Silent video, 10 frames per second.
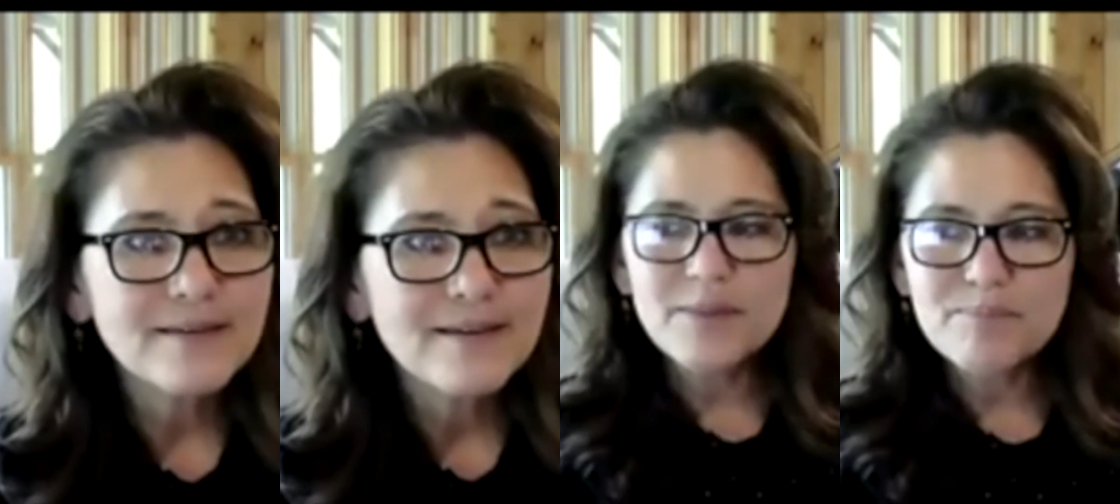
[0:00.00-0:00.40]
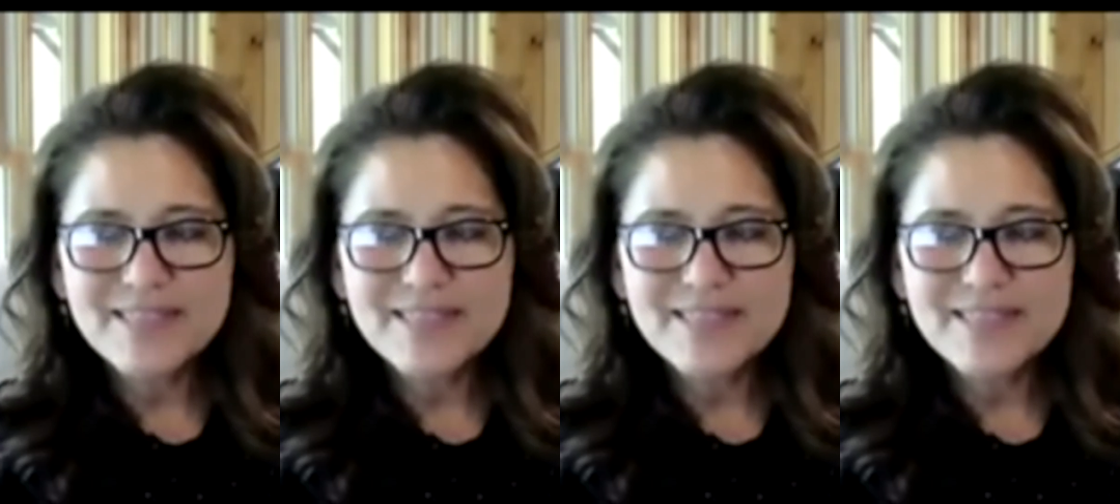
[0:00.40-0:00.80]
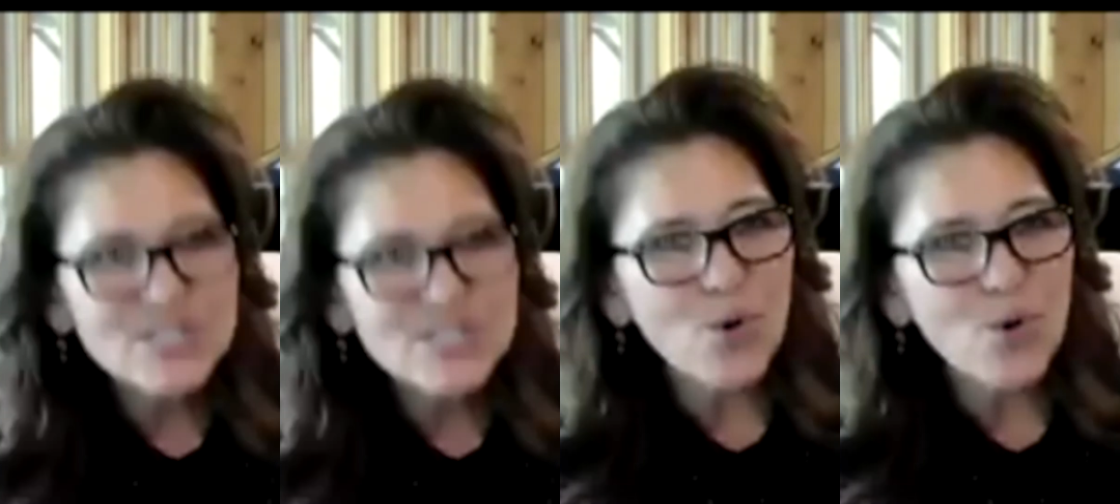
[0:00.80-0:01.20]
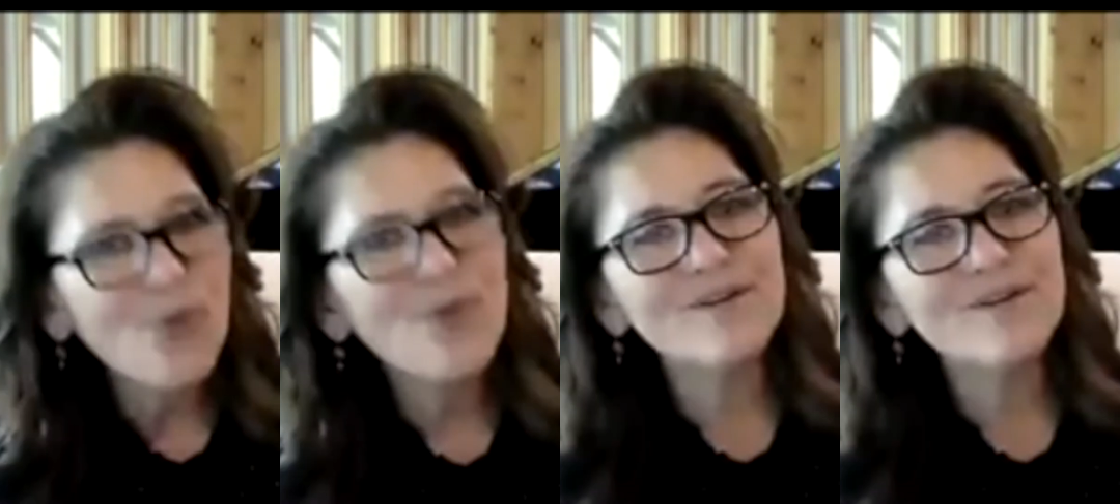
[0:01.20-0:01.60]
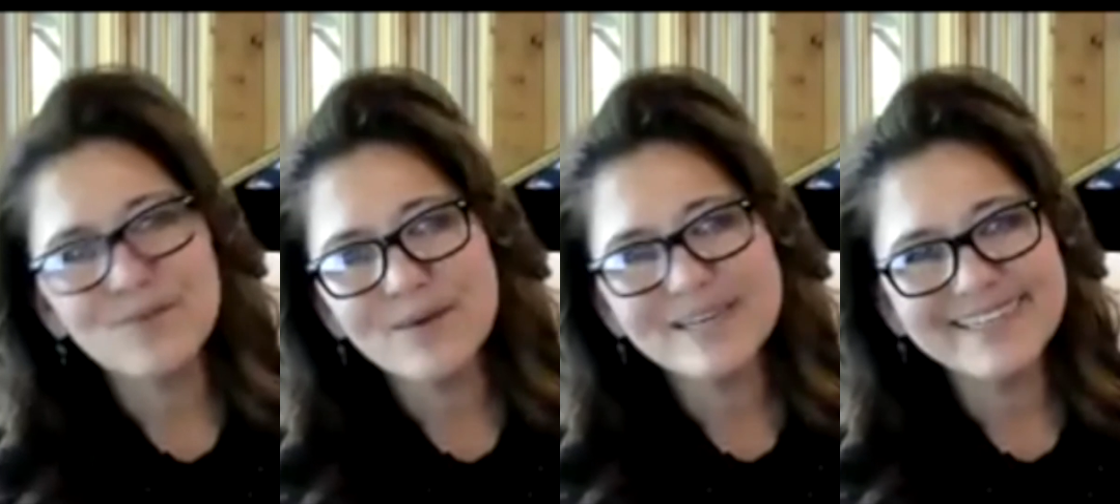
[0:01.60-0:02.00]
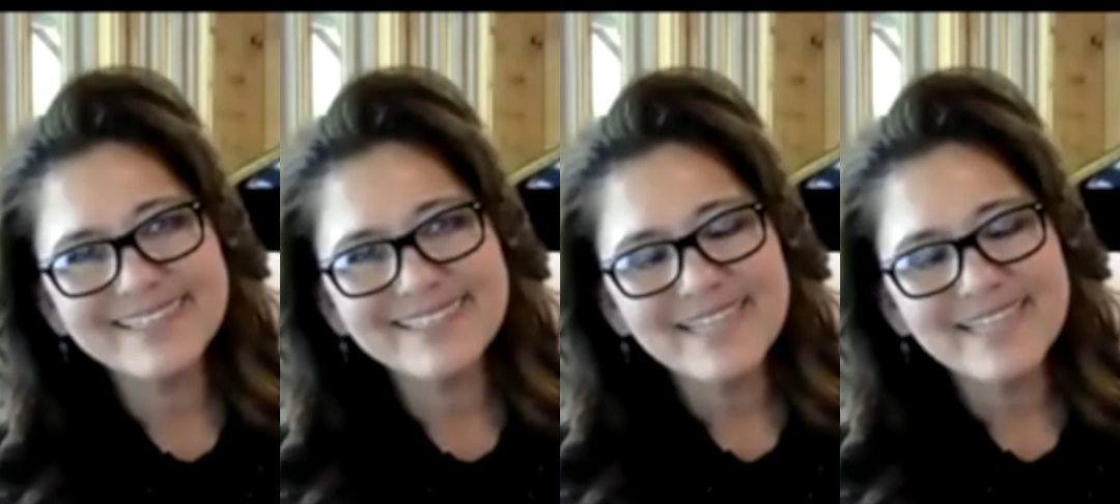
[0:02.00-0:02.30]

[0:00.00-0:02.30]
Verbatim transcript: But that is the core of what it is.